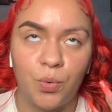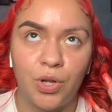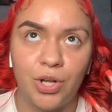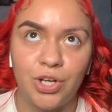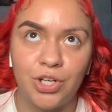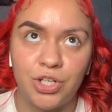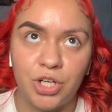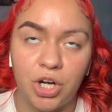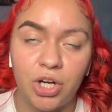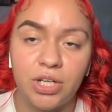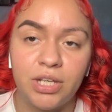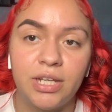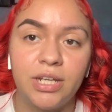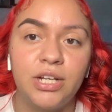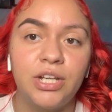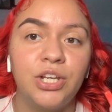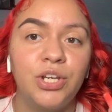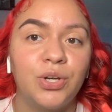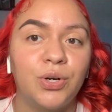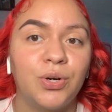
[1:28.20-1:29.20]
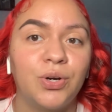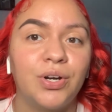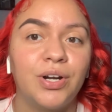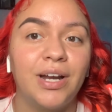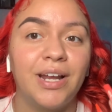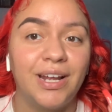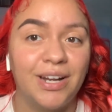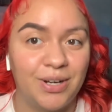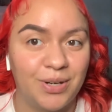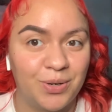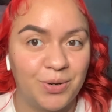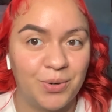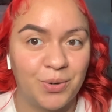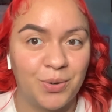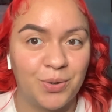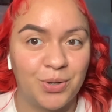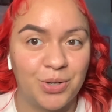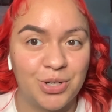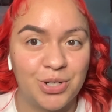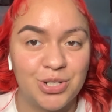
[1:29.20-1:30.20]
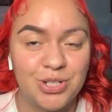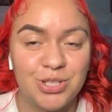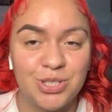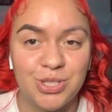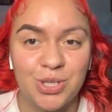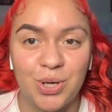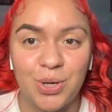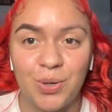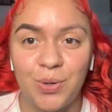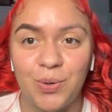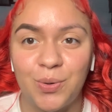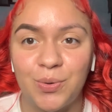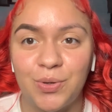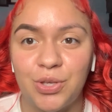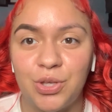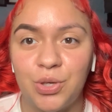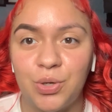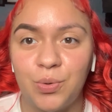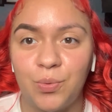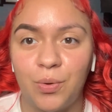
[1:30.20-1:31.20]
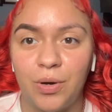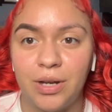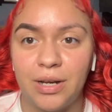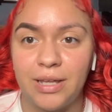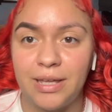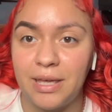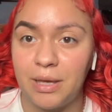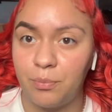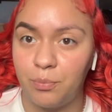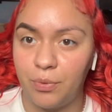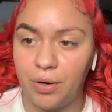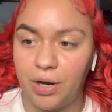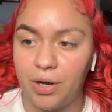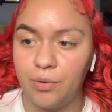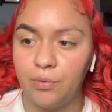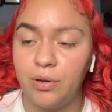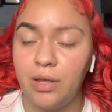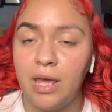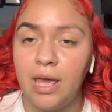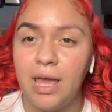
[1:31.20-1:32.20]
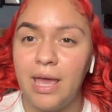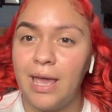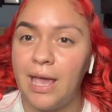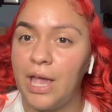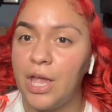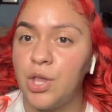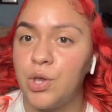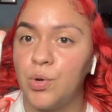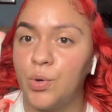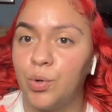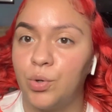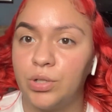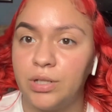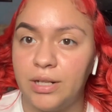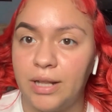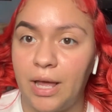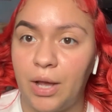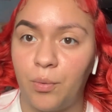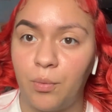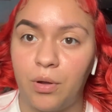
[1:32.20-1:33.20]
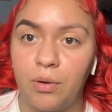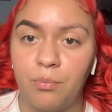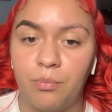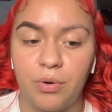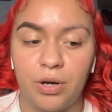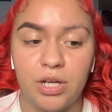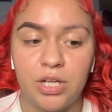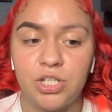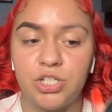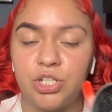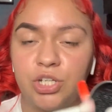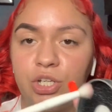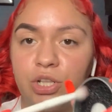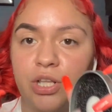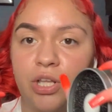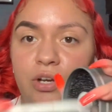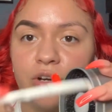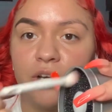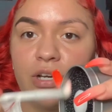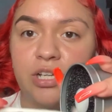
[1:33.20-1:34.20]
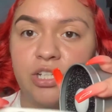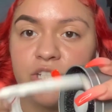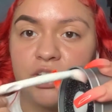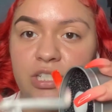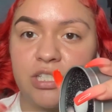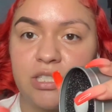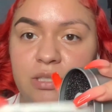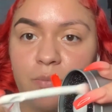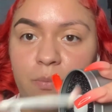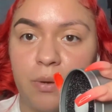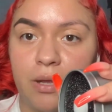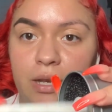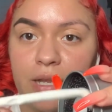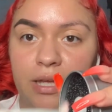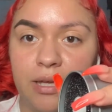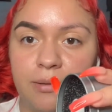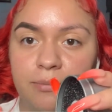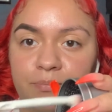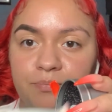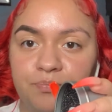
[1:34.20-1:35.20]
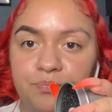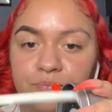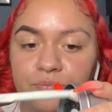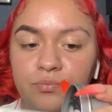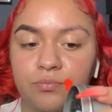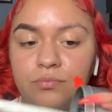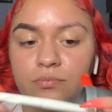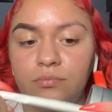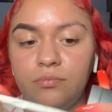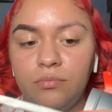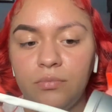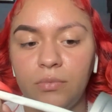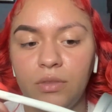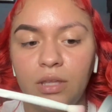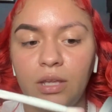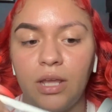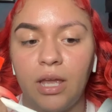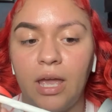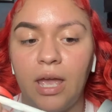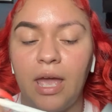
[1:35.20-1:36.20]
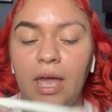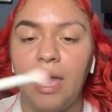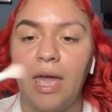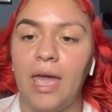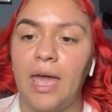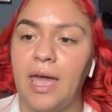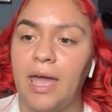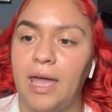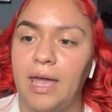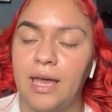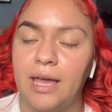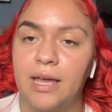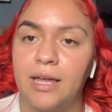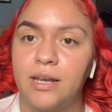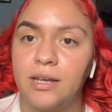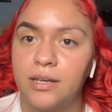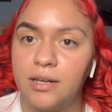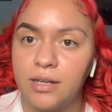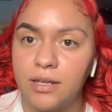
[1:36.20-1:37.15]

darken your inner corner, so you want to get brown, and you only like one brush. You literally just spin it and